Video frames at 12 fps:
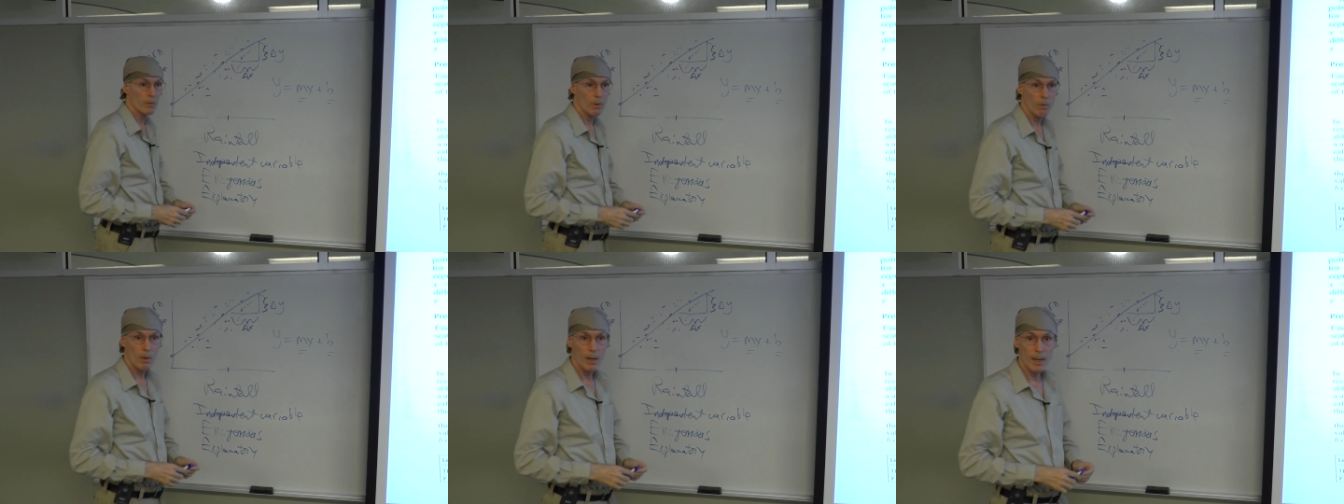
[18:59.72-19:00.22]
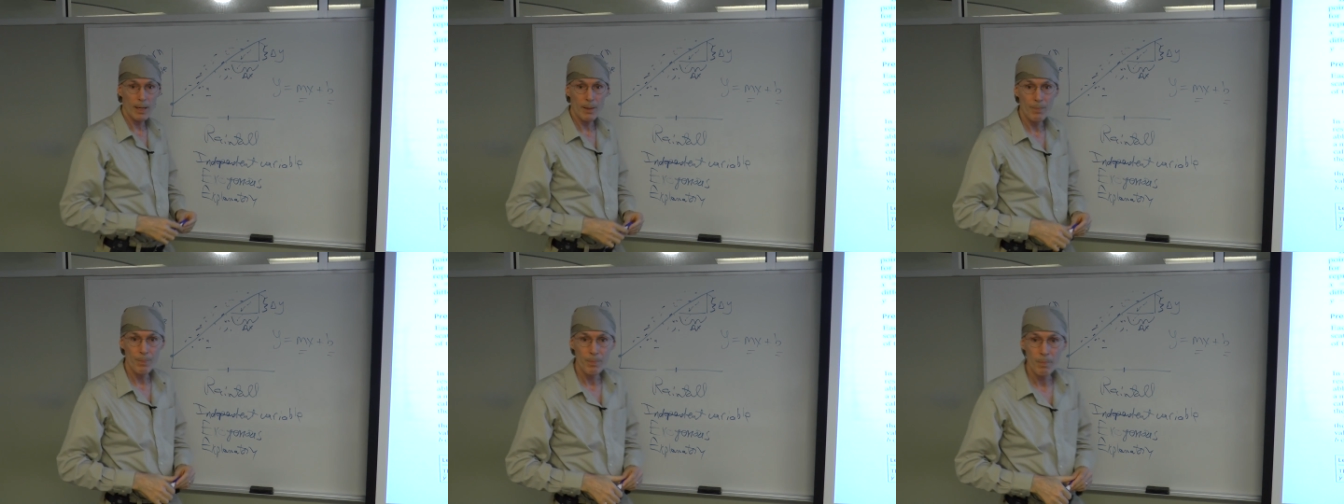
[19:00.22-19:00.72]
for
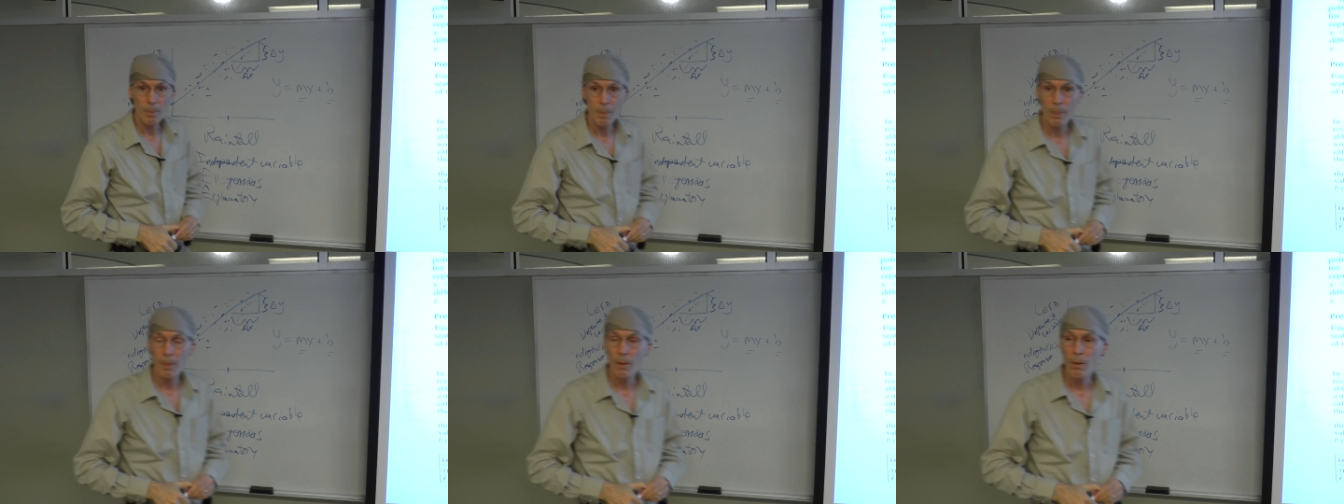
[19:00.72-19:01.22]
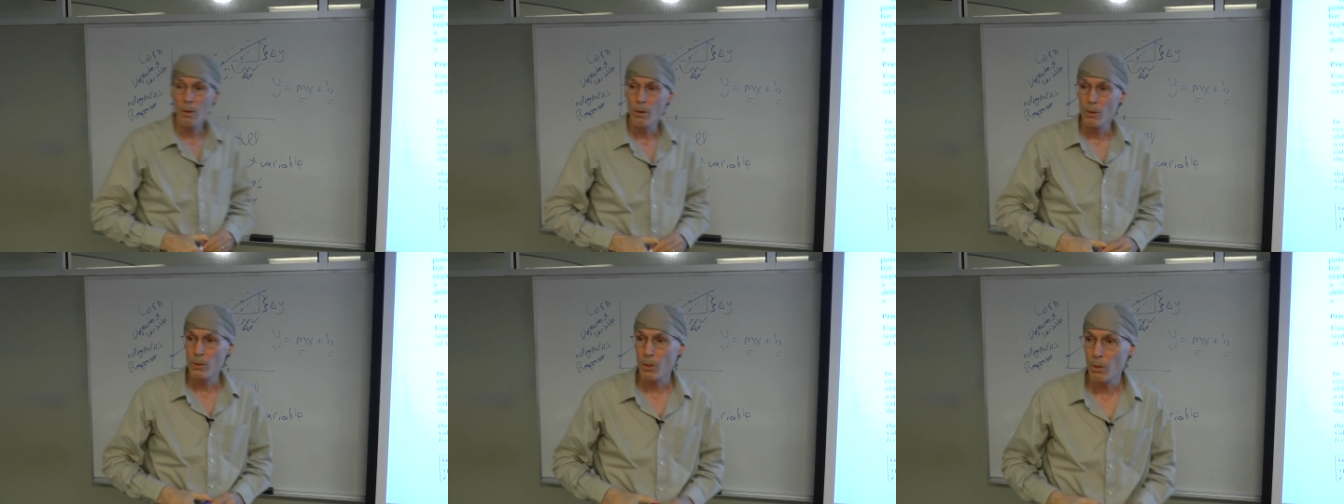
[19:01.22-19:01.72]
y.
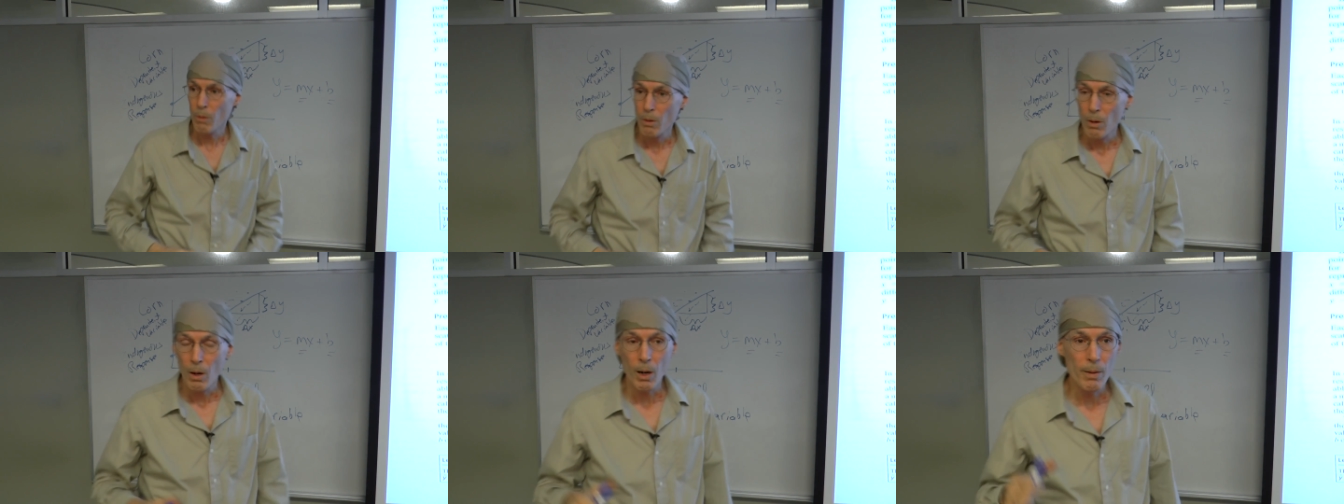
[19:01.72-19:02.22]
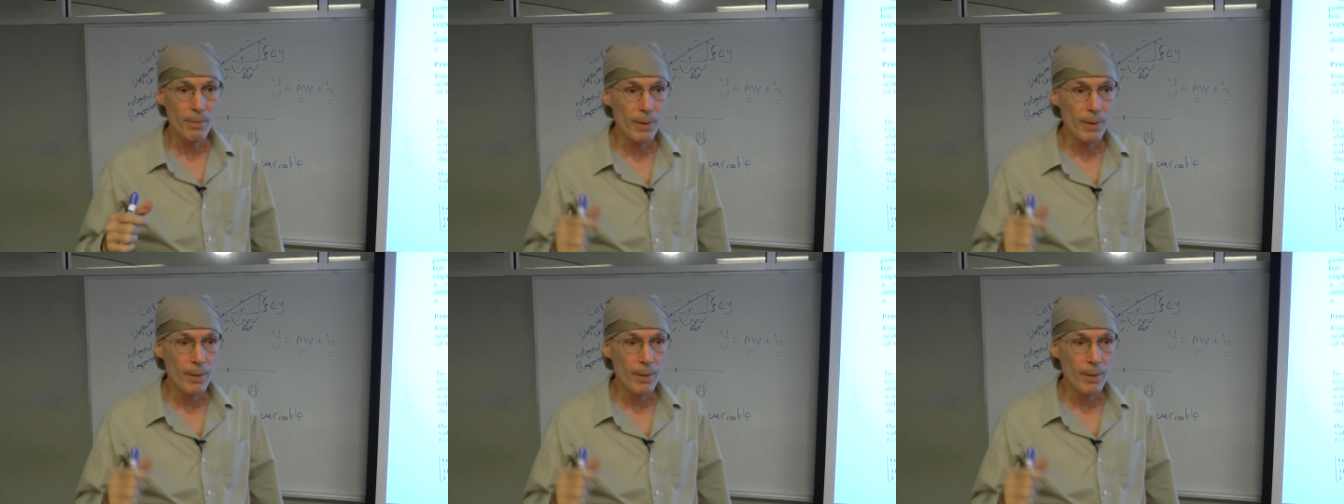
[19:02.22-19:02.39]
So our